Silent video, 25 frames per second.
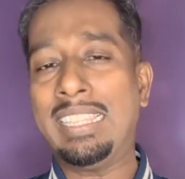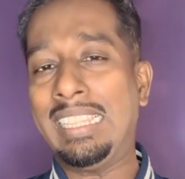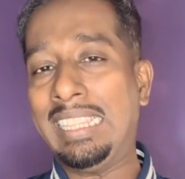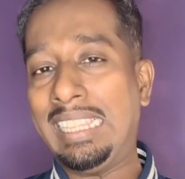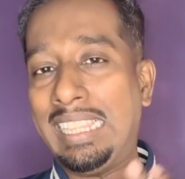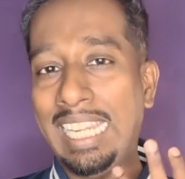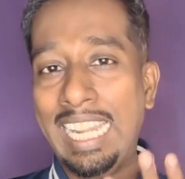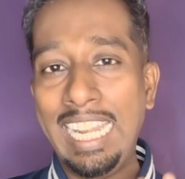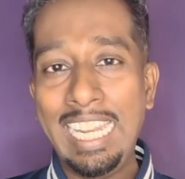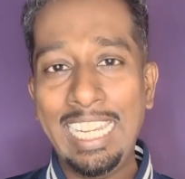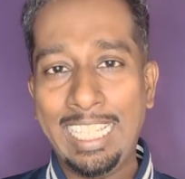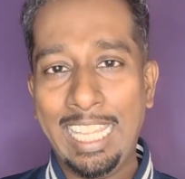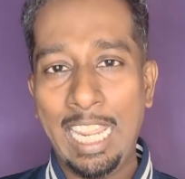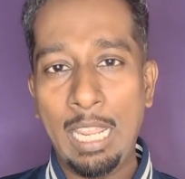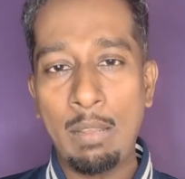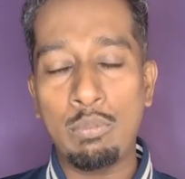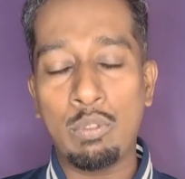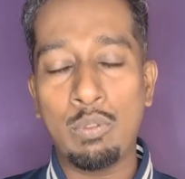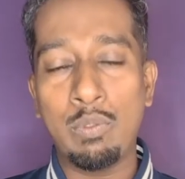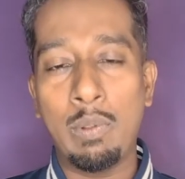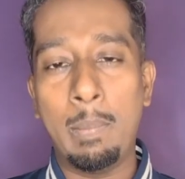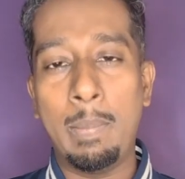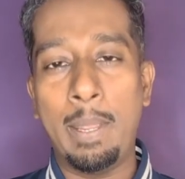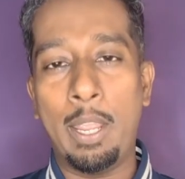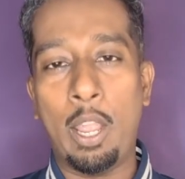3 teams
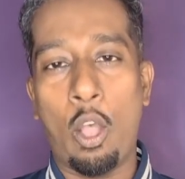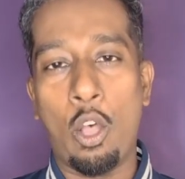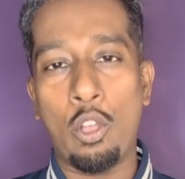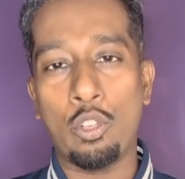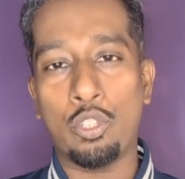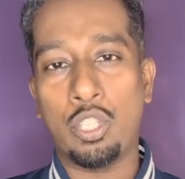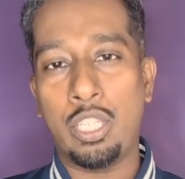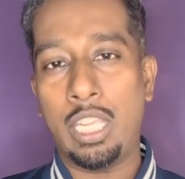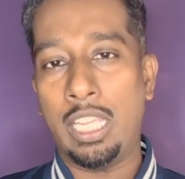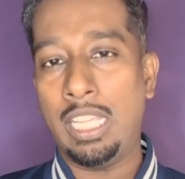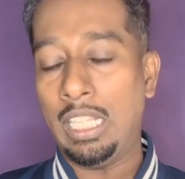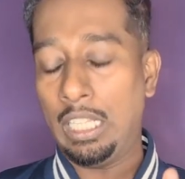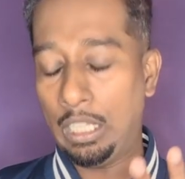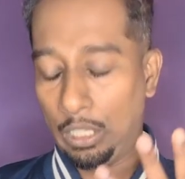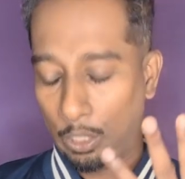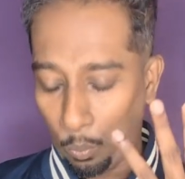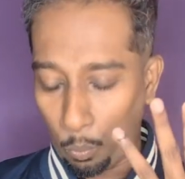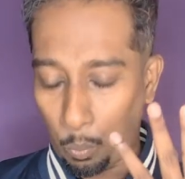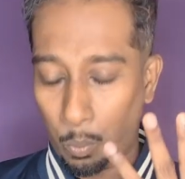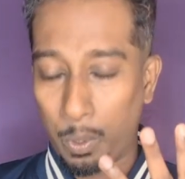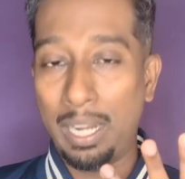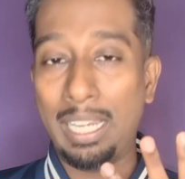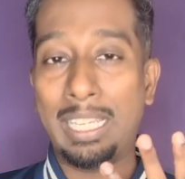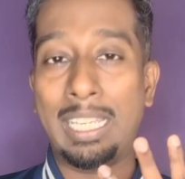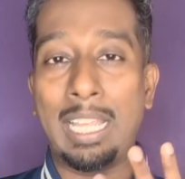will be hosting the
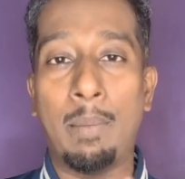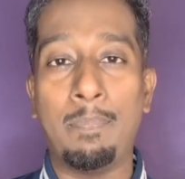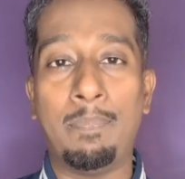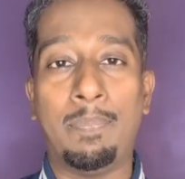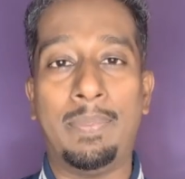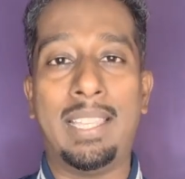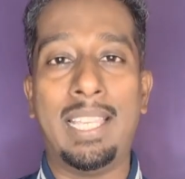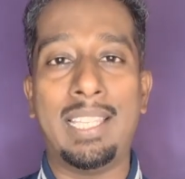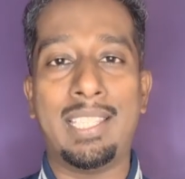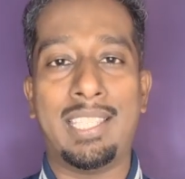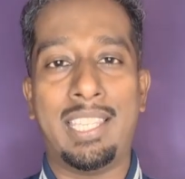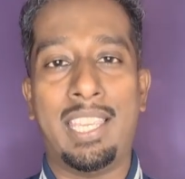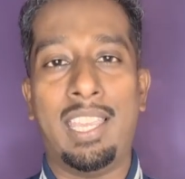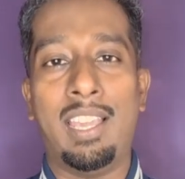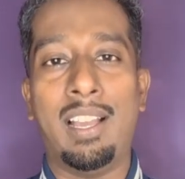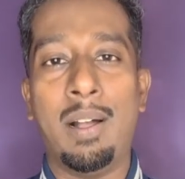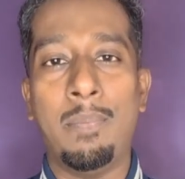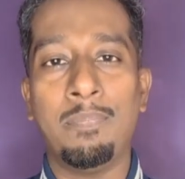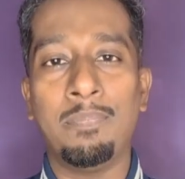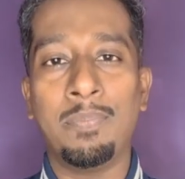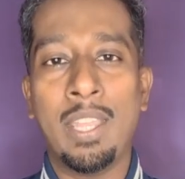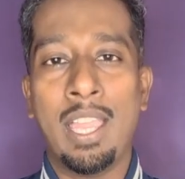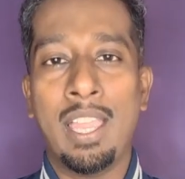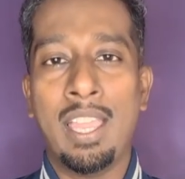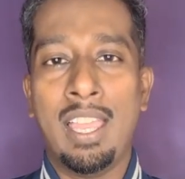World Cup this
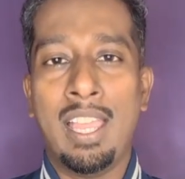year.